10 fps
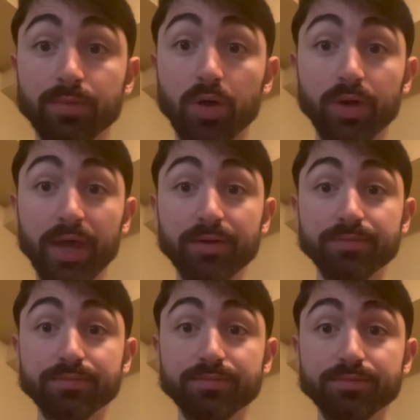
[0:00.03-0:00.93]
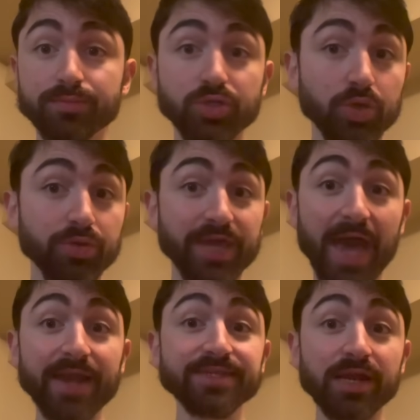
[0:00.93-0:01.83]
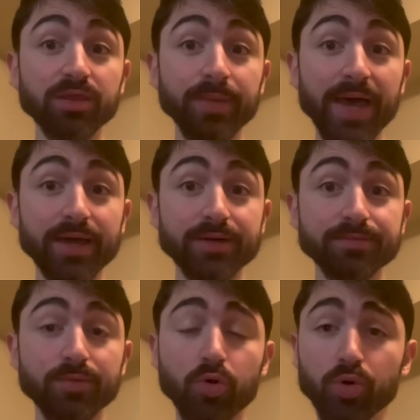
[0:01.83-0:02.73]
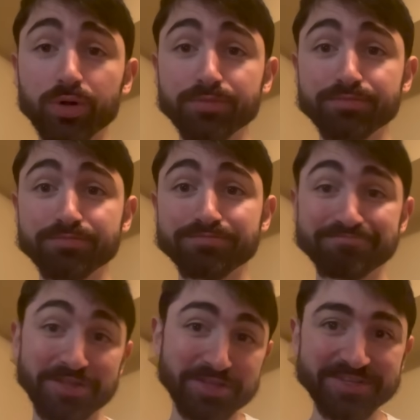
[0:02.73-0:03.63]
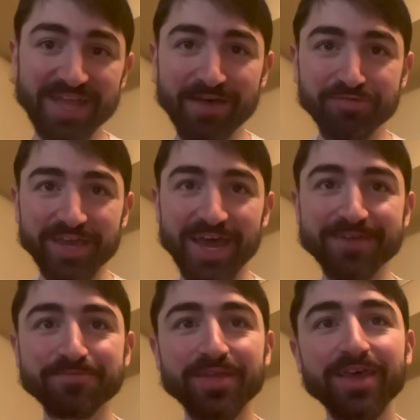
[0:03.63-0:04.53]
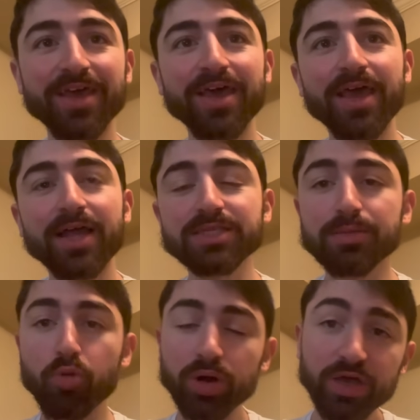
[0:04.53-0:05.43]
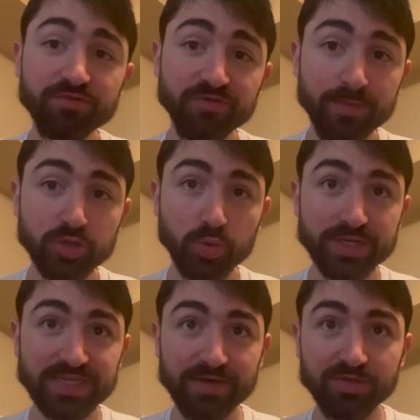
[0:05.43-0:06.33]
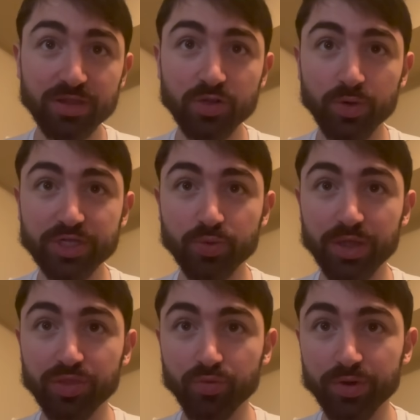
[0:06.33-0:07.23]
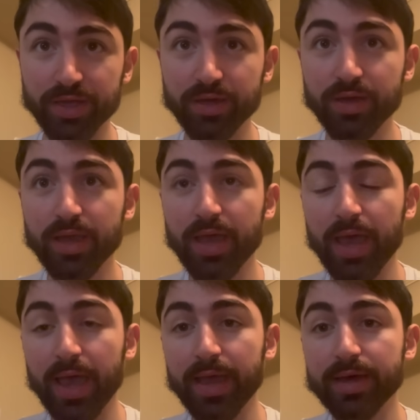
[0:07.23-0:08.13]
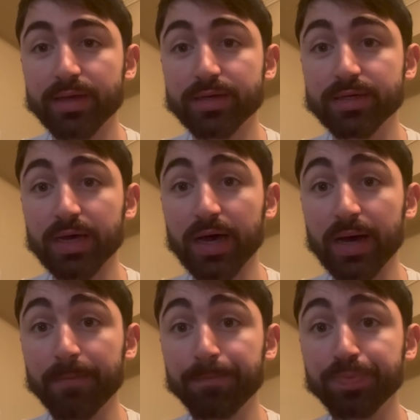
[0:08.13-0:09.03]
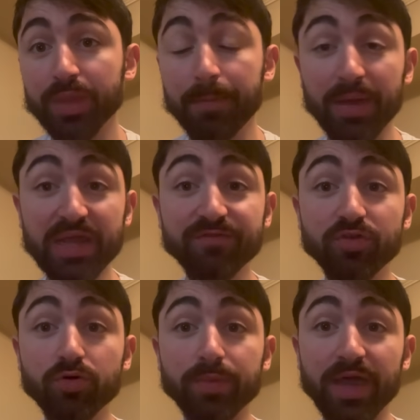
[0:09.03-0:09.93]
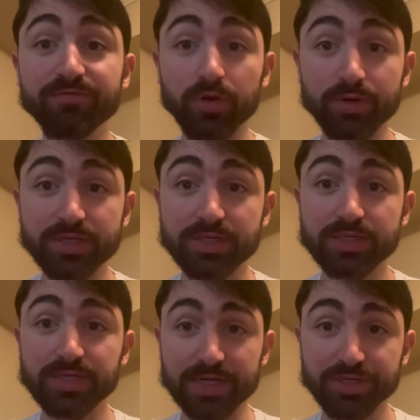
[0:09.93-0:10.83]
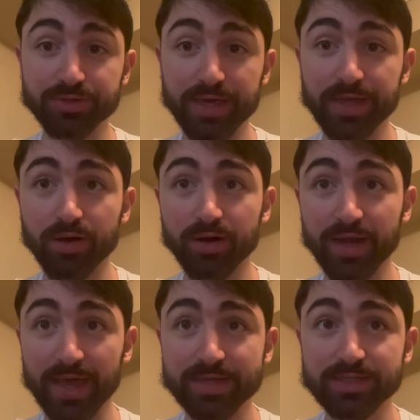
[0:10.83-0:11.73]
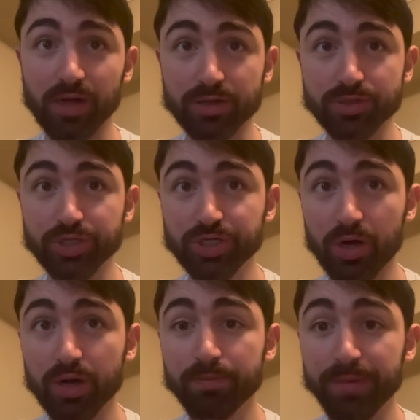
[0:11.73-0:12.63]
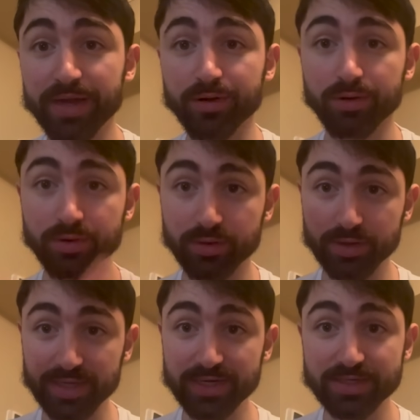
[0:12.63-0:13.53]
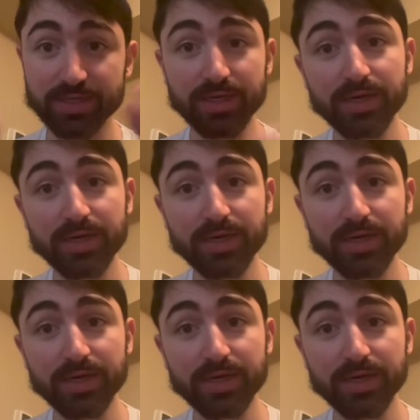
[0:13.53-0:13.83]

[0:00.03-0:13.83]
Okay, so the cat is out of the bag, or at least half the cat. It's the morning of November 27th, 2023, and um, many of you may have noticed yesterday on X, Dr. Shawn Baker leaked